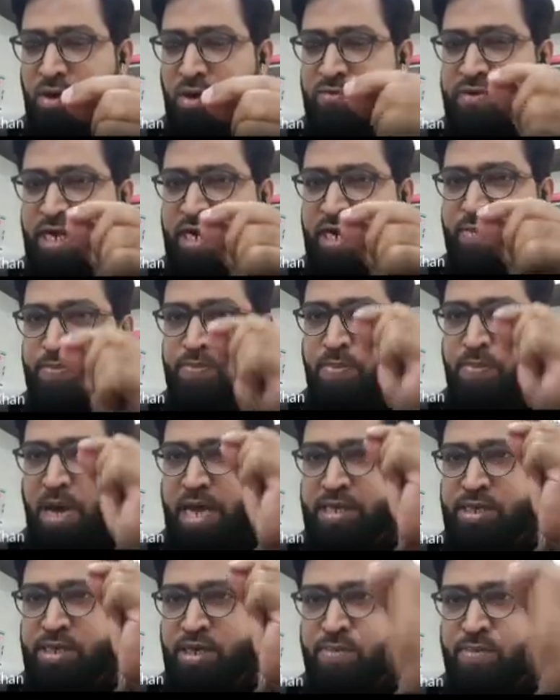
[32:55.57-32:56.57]
of that
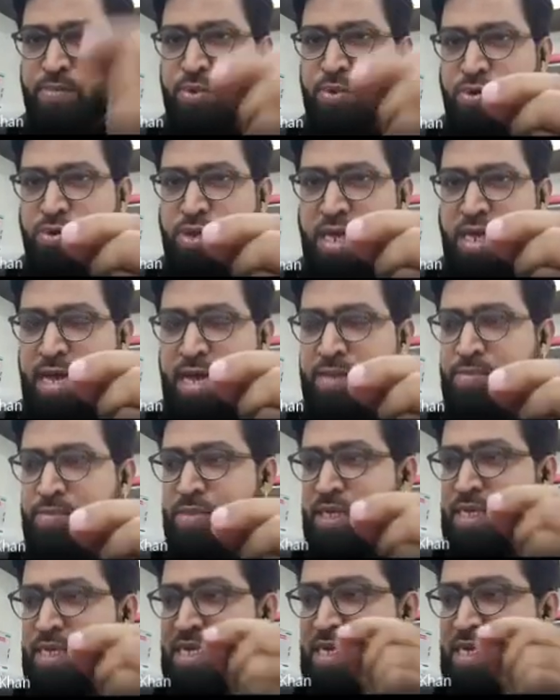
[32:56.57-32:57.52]
Python program